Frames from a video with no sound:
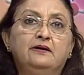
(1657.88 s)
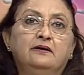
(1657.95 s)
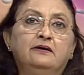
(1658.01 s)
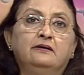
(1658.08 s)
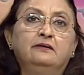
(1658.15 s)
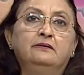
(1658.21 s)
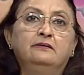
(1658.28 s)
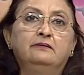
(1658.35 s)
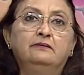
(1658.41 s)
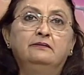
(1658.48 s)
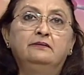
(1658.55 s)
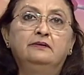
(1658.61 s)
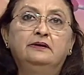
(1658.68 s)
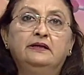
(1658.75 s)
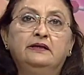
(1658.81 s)
Uh,
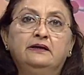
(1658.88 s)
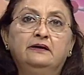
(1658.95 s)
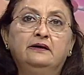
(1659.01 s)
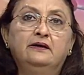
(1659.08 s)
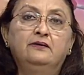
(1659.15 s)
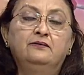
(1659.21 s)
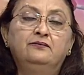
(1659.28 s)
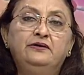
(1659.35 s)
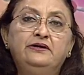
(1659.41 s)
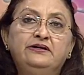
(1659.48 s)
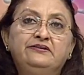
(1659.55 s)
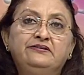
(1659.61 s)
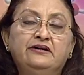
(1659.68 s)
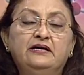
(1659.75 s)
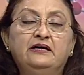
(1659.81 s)
then uh,
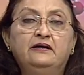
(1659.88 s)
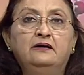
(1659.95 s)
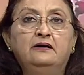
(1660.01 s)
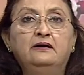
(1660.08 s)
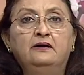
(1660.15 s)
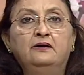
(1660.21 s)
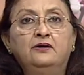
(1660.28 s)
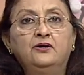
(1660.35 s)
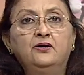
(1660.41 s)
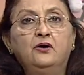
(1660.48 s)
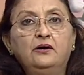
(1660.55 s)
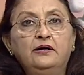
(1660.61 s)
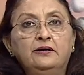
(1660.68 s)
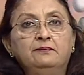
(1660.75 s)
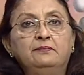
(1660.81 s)
we shall uh,
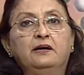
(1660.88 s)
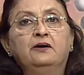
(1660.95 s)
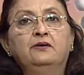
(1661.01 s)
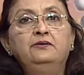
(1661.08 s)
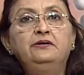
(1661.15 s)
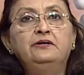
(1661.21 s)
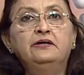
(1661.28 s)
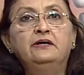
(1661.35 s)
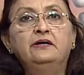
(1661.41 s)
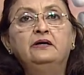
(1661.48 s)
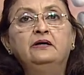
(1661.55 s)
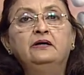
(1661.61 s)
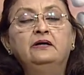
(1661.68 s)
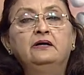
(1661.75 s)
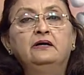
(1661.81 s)
talk about
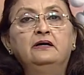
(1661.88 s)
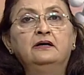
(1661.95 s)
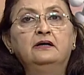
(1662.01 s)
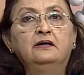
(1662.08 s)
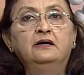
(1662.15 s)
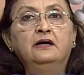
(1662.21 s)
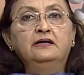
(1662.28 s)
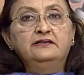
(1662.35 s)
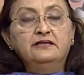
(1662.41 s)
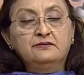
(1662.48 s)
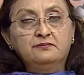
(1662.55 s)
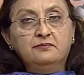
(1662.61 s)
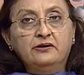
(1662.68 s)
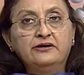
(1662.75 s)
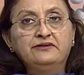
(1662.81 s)
uh,
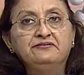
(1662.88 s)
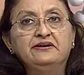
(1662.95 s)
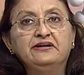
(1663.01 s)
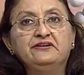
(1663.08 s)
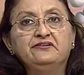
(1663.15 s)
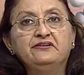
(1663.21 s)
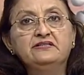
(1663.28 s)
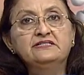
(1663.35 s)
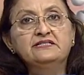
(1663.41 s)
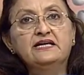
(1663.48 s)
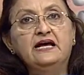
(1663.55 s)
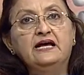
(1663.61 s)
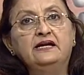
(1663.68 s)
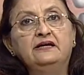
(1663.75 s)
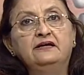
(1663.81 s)
other modifications
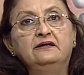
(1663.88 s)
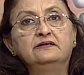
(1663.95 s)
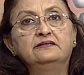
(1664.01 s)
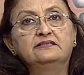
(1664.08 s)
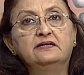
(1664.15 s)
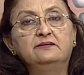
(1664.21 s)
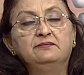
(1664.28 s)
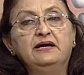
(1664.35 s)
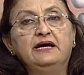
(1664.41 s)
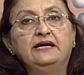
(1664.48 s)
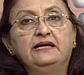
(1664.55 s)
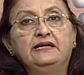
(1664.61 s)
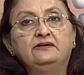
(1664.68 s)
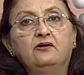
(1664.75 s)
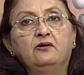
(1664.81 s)
and uh, some
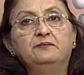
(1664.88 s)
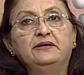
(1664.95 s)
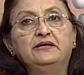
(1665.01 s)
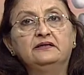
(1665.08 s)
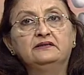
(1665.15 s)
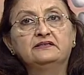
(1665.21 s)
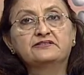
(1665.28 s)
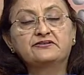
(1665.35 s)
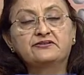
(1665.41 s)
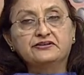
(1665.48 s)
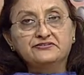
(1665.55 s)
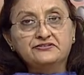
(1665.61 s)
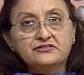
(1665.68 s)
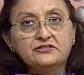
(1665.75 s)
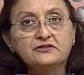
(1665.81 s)
anatomical
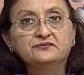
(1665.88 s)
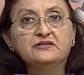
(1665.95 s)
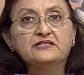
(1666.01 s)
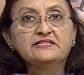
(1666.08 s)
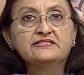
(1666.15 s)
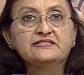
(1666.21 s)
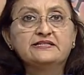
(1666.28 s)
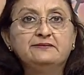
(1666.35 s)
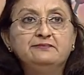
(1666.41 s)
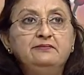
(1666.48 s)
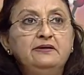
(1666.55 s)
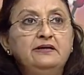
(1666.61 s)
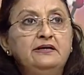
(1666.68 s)
structures of the stem